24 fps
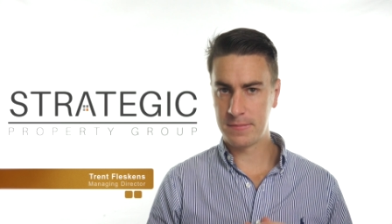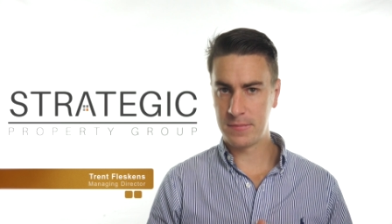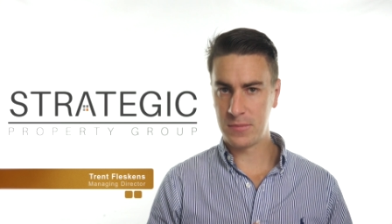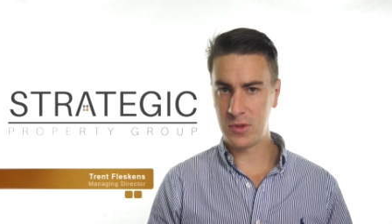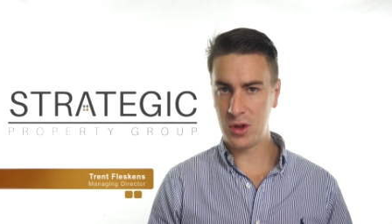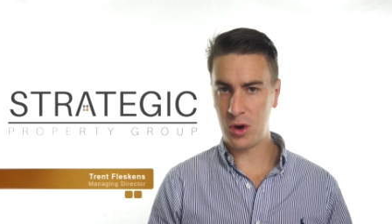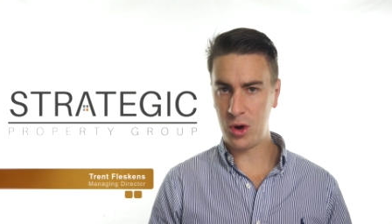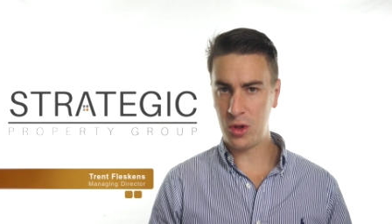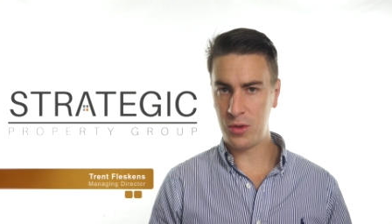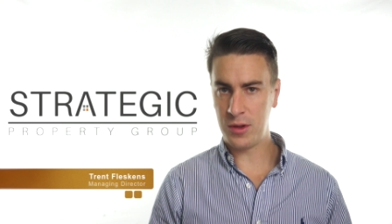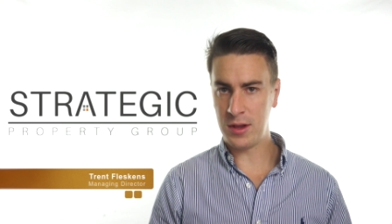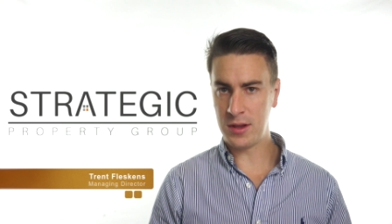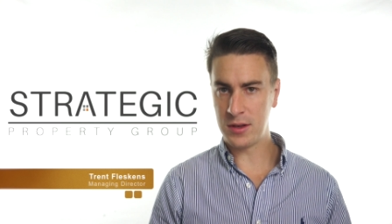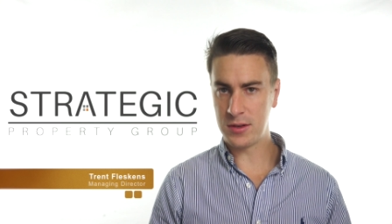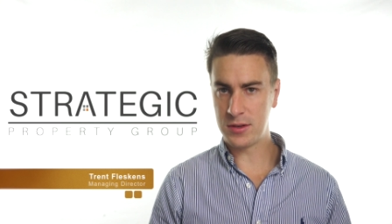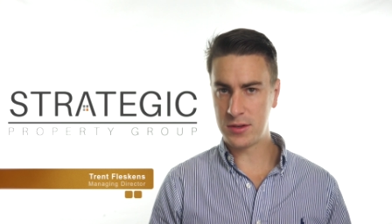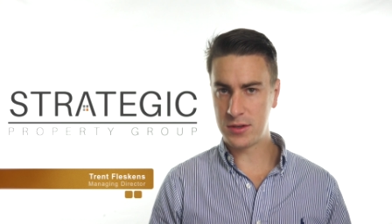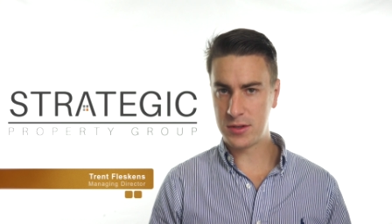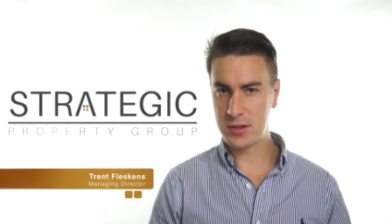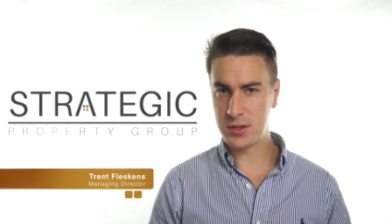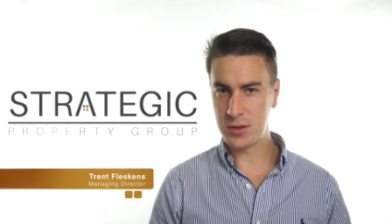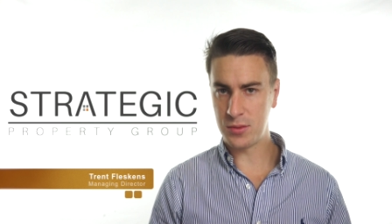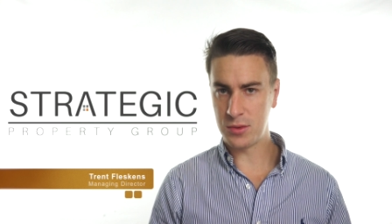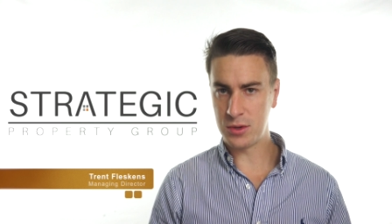Not only
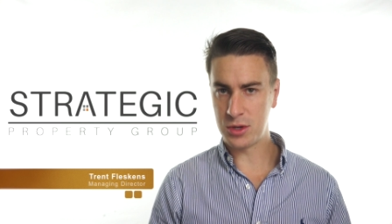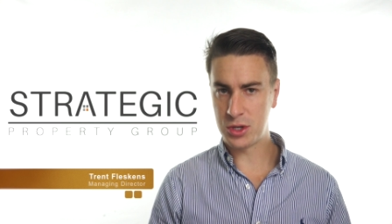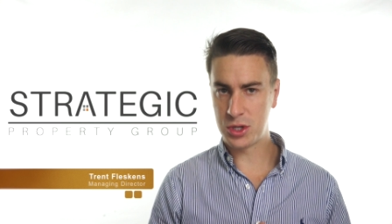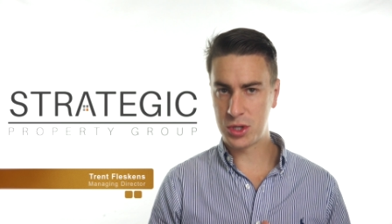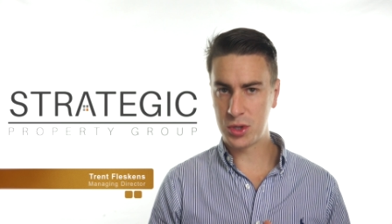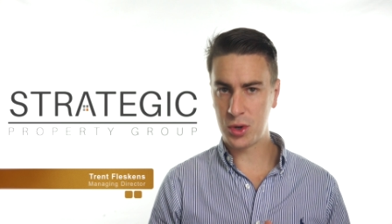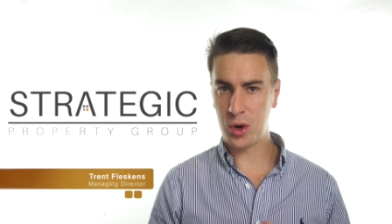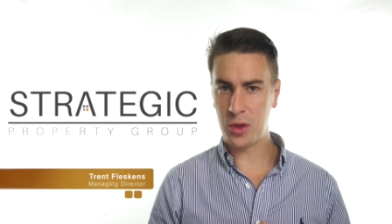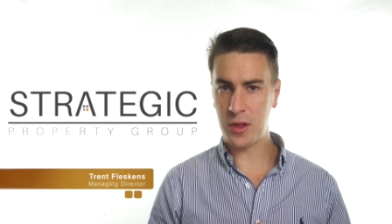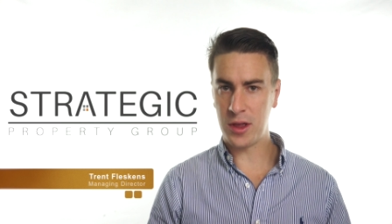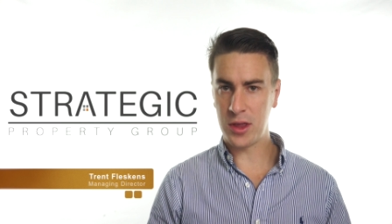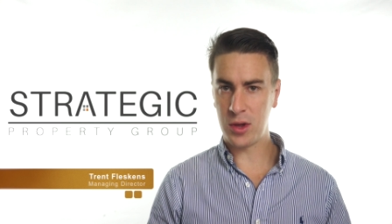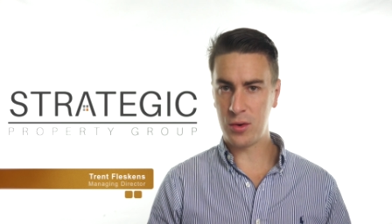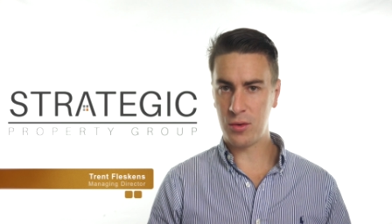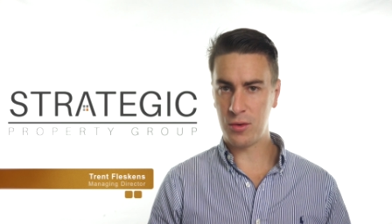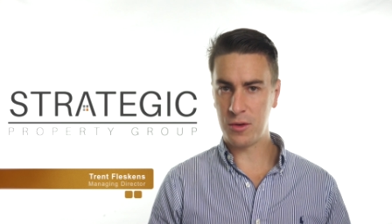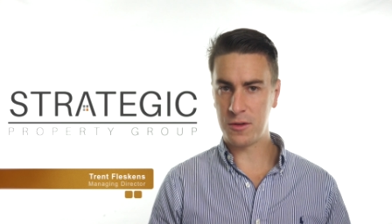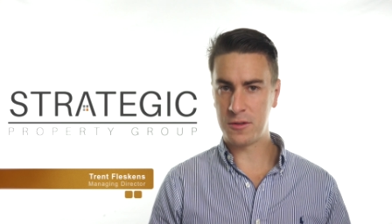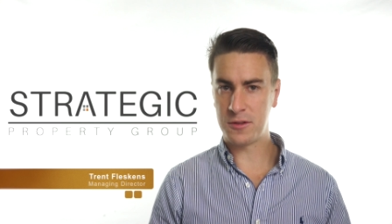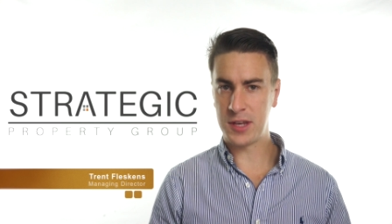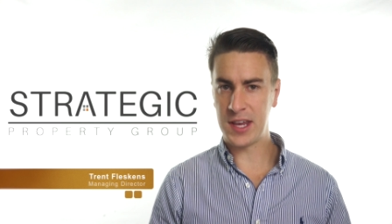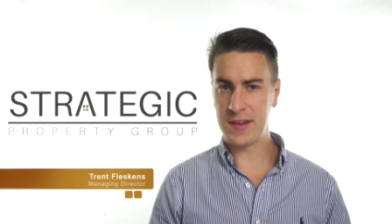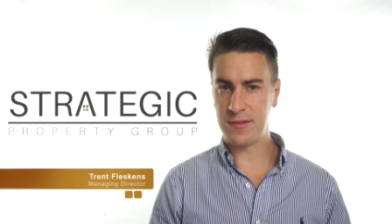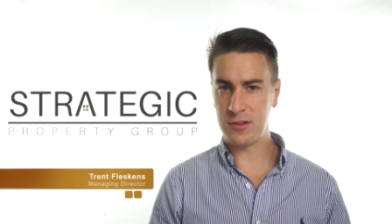to ensure that you're
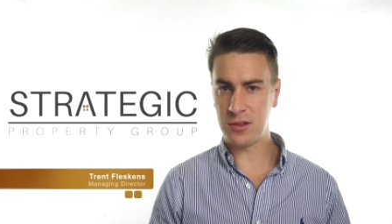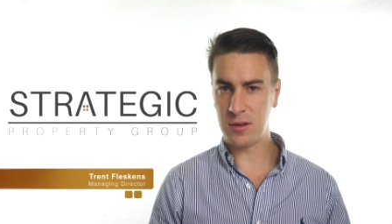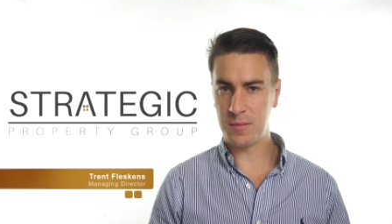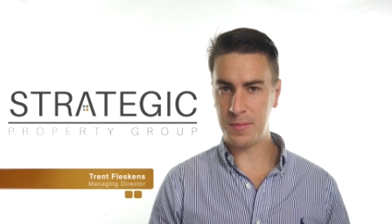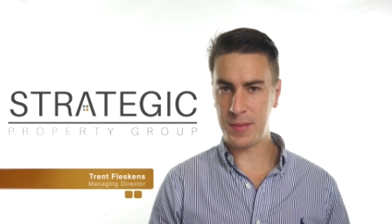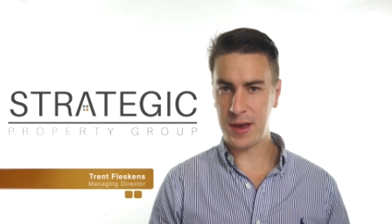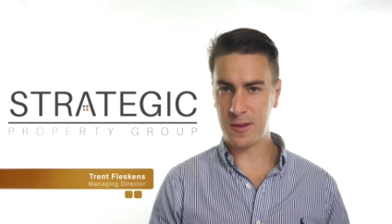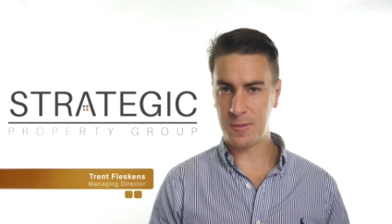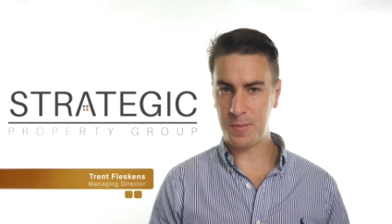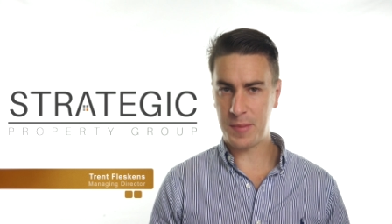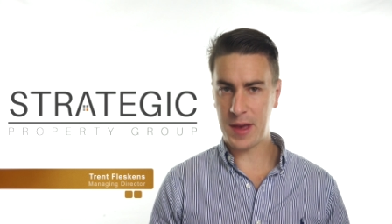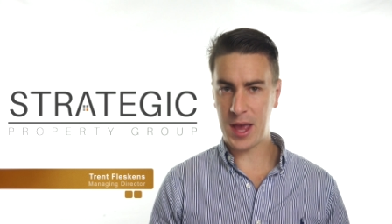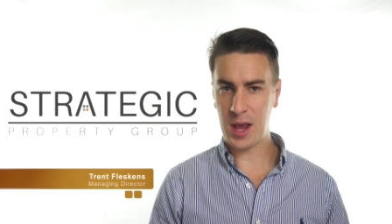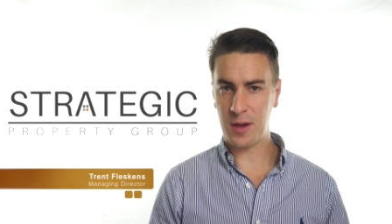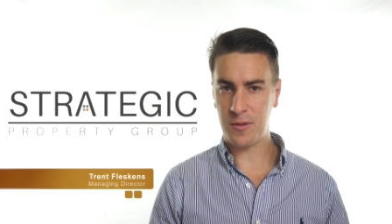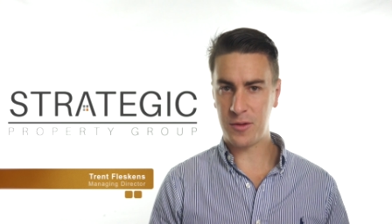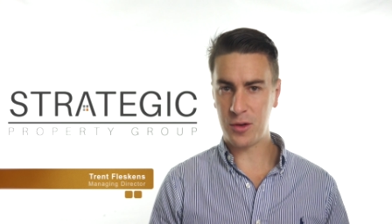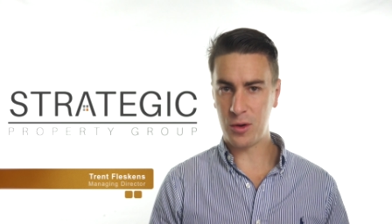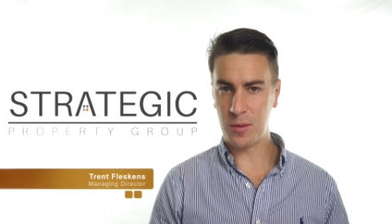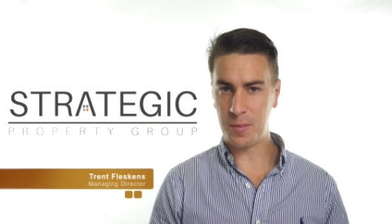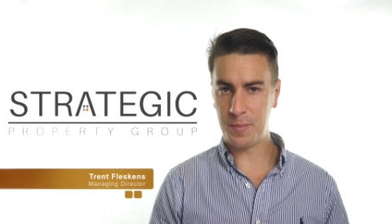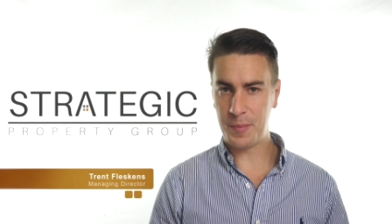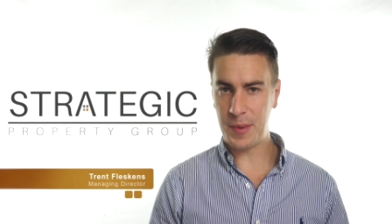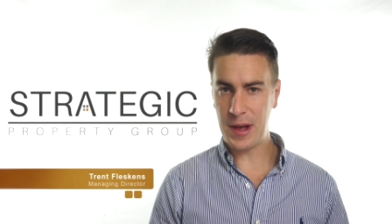receiving the best bang
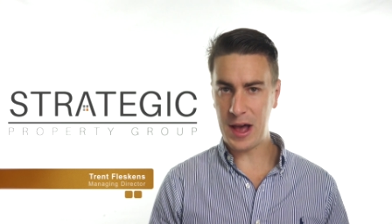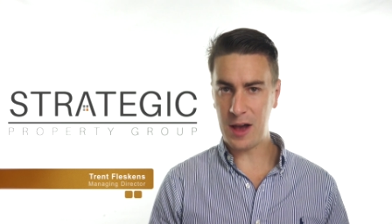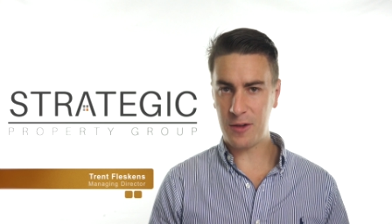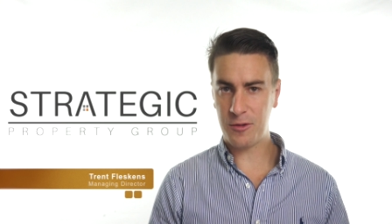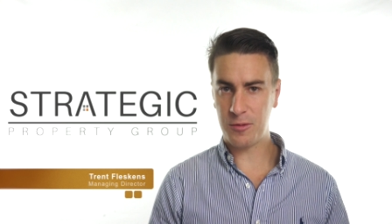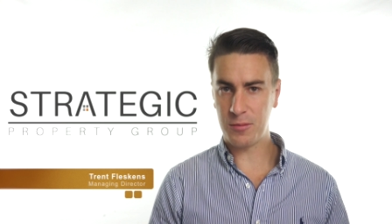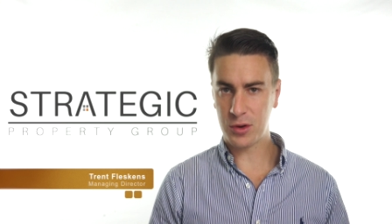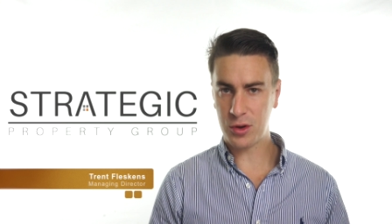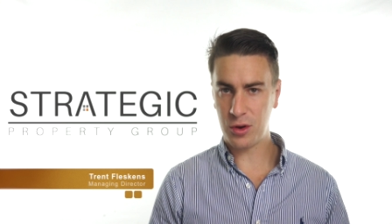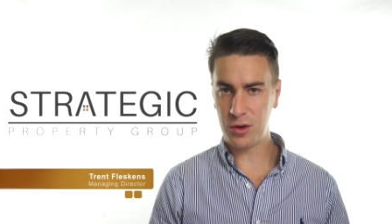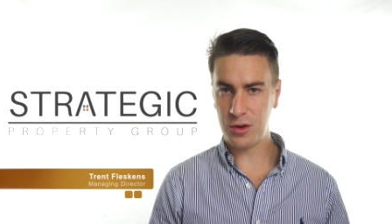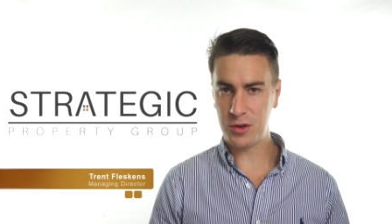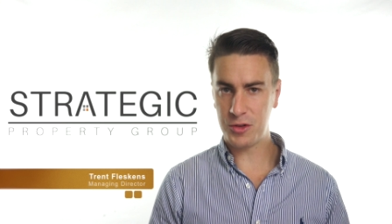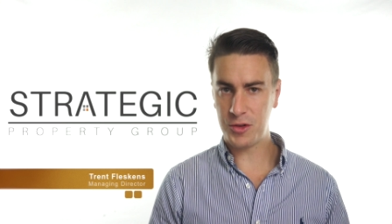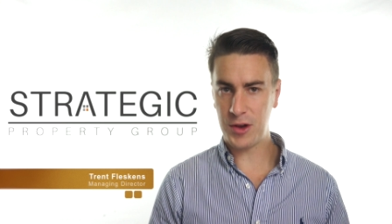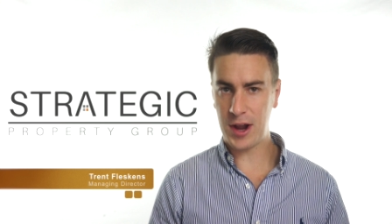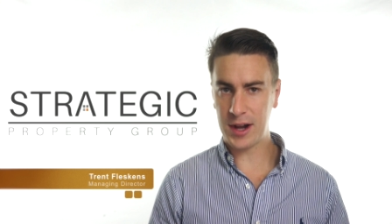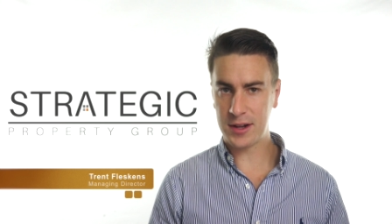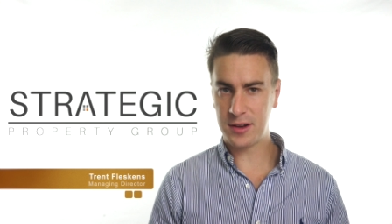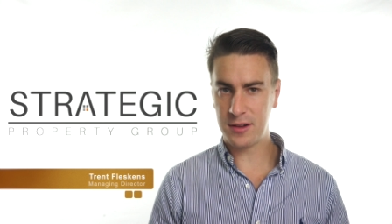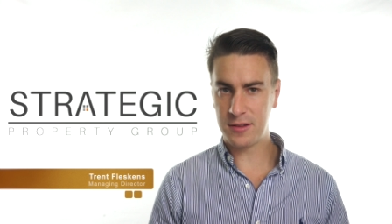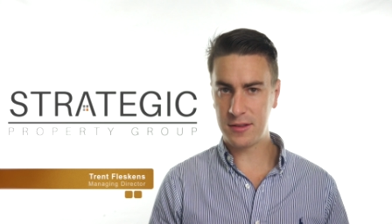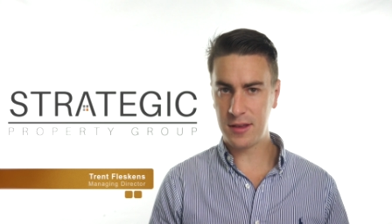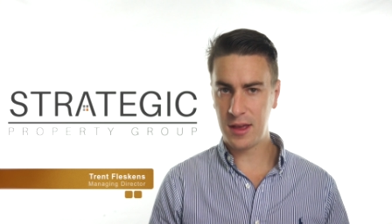for your buck from
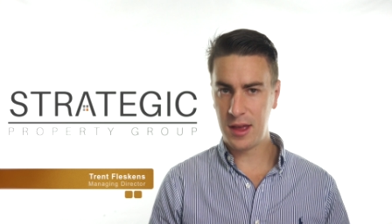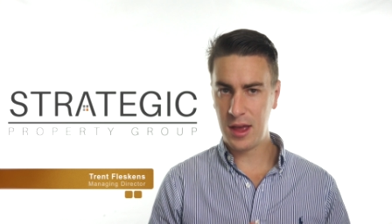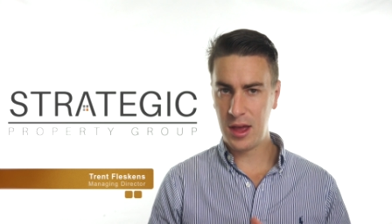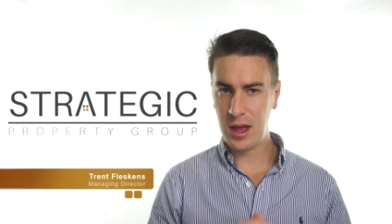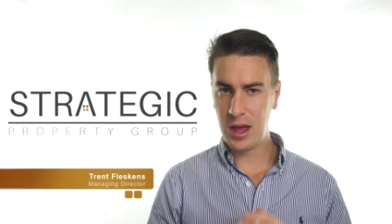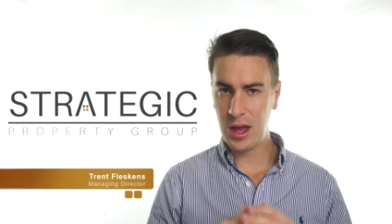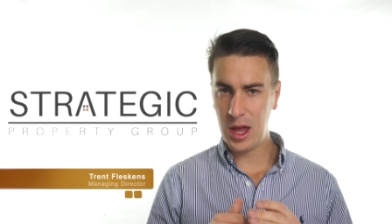contractors,